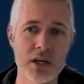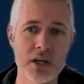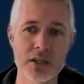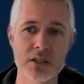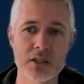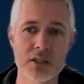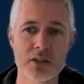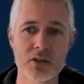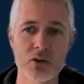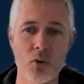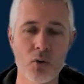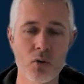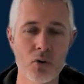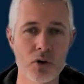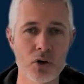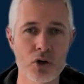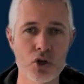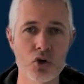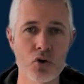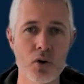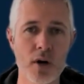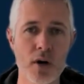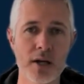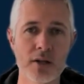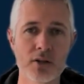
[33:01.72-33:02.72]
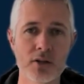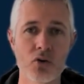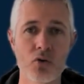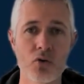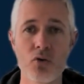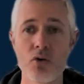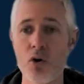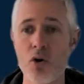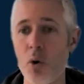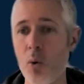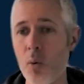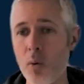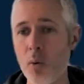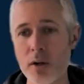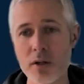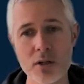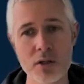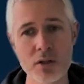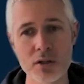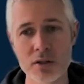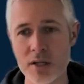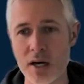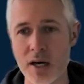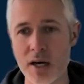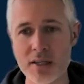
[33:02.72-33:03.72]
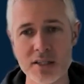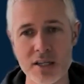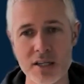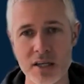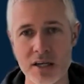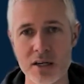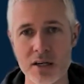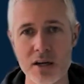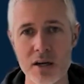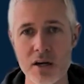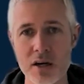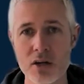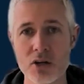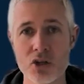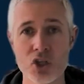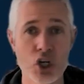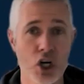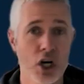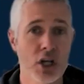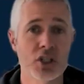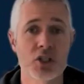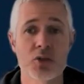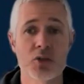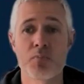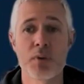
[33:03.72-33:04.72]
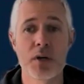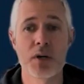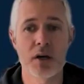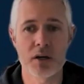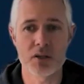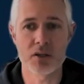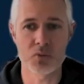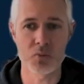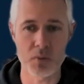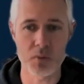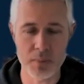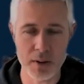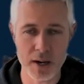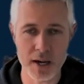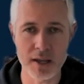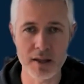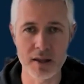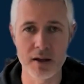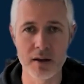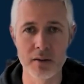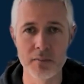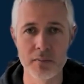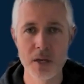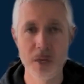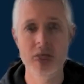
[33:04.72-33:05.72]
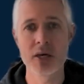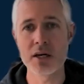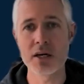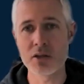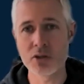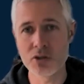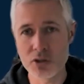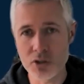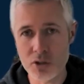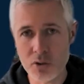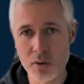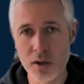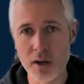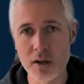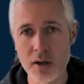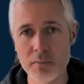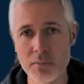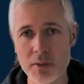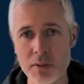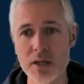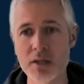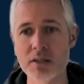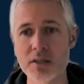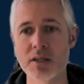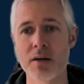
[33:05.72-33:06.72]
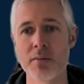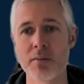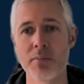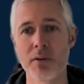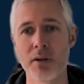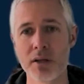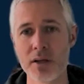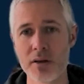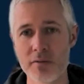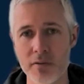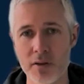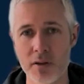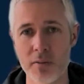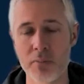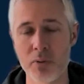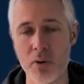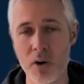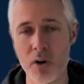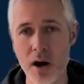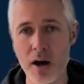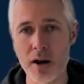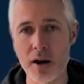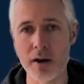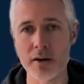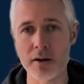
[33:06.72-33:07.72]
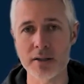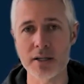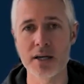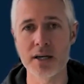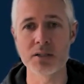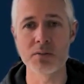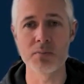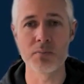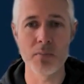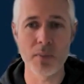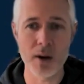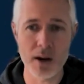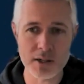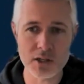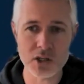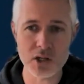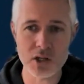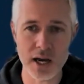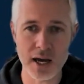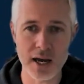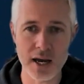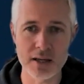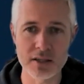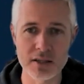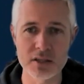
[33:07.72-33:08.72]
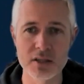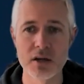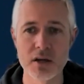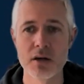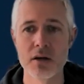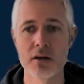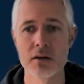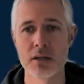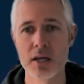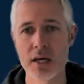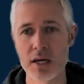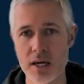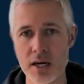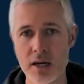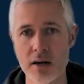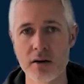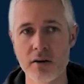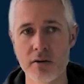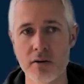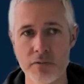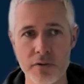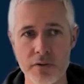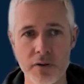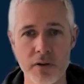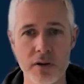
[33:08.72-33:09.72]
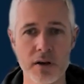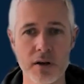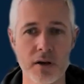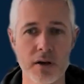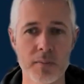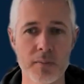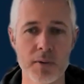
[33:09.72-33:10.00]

gets torn to shreds. So no one does it just because we pay them. They do it because they believe in the product as much as they get an affiliate